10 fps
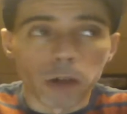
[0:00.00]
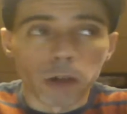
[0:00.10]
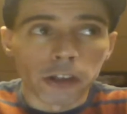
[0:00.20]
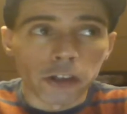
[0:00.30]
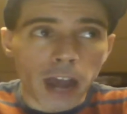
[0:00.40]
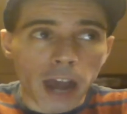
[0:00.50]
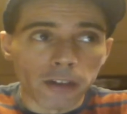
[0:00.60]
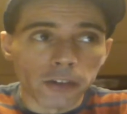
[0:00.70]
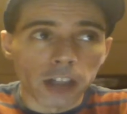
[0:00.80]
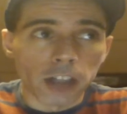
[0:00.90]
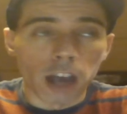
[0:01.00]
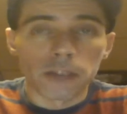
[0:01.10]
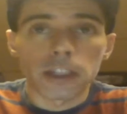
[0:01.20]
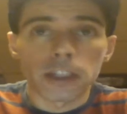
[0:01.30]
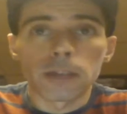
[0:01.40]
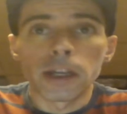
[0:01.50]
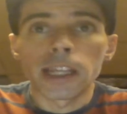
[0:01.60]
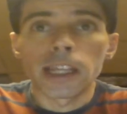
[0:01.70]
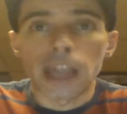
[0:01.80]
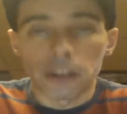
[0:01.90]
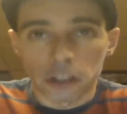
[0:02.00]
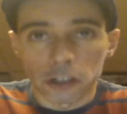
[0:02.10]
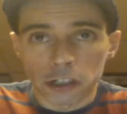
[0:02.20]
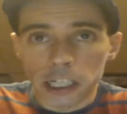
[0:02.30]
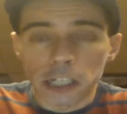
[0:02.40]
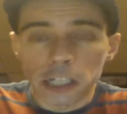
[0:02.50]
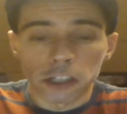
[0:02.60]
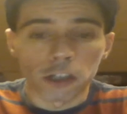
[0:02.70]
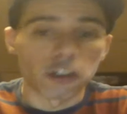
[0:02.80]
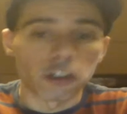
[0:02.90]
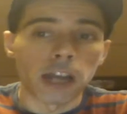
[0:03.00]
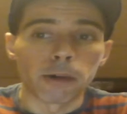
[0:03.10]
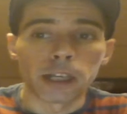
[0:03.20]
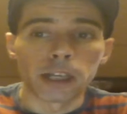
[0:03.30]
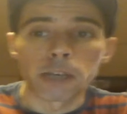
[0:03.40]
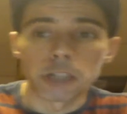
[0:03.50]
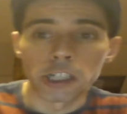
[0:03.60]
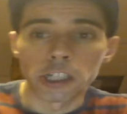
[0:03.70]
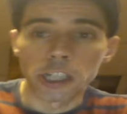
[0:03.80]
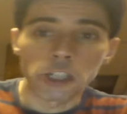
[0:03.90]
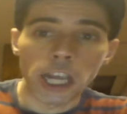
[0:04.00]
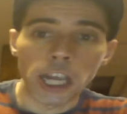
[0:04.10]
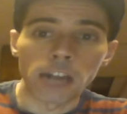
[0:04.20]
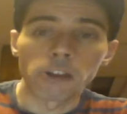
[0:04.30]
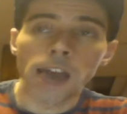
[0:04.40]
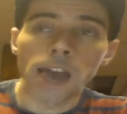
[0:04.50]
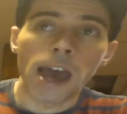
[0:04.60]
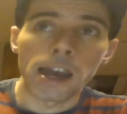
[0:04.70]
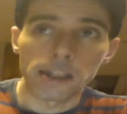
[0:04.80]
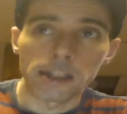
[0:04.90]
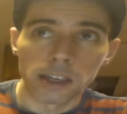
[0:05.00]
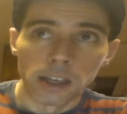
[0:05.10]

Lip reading: One is a travel photography community. The other is strategic social networking, which is the channel that,